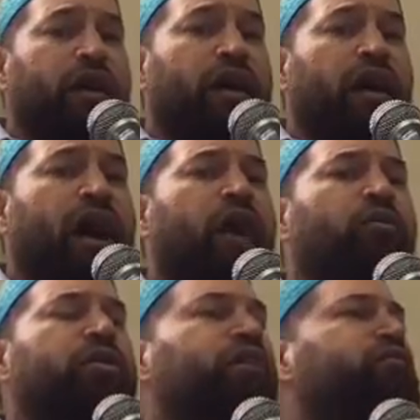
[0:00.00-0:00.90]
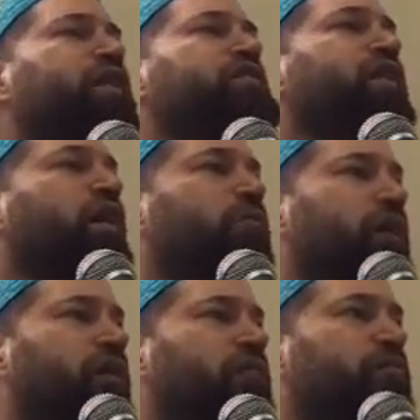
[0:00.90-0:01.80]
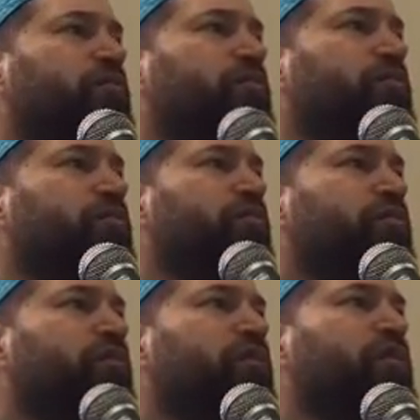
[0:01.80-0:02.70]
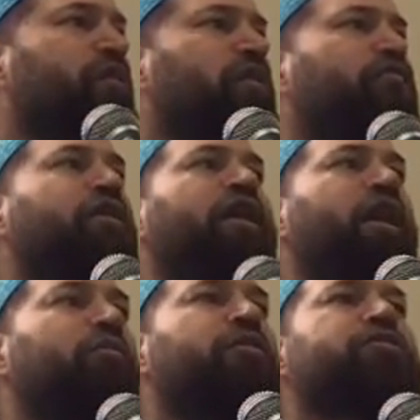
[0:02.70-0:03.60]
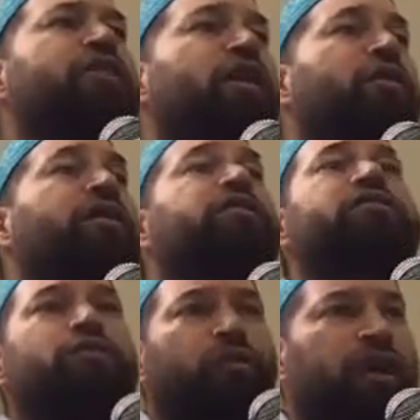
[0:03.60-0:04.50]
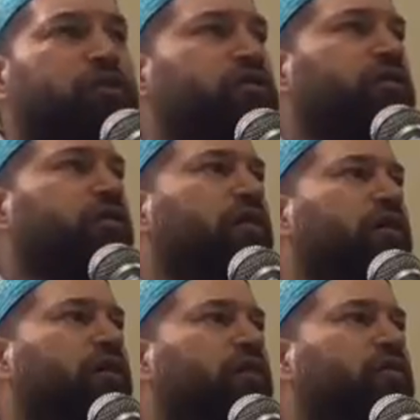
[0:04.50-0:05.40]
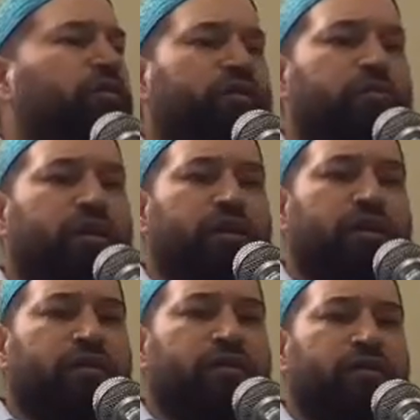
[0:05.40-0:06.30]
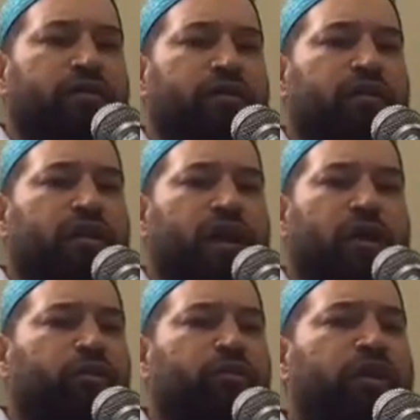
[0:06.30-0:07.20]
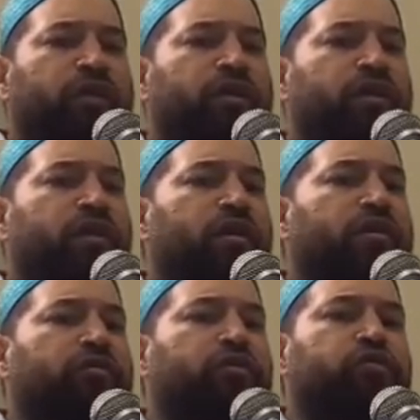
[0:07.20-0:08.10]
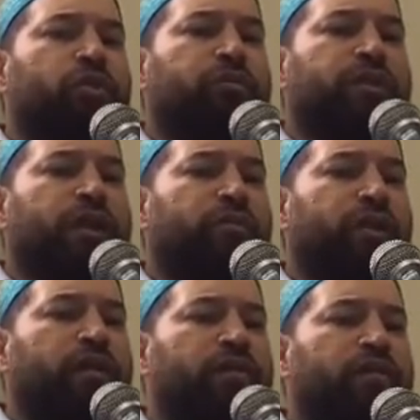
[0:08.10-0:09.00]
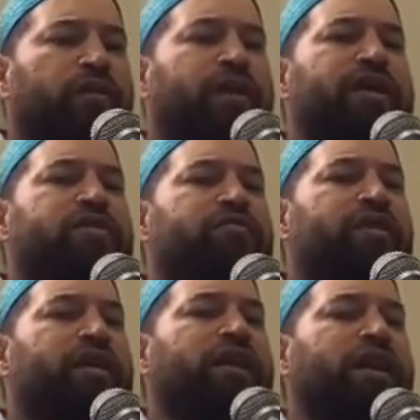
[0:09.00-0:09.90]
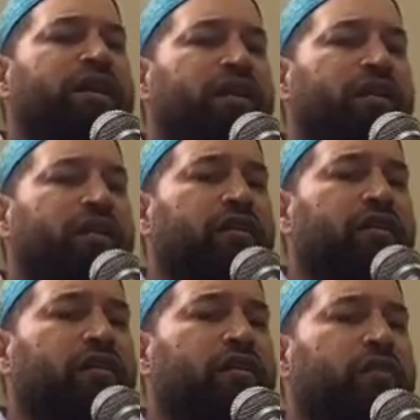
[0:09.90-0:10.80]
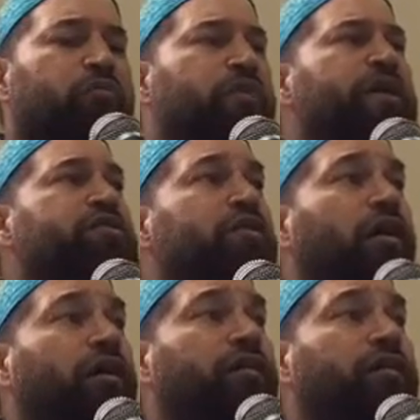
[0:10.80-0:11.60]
how would he face the Qibla? If he came in this era, in this location, in North America, how would he determine the Qibla? It is very clear, based on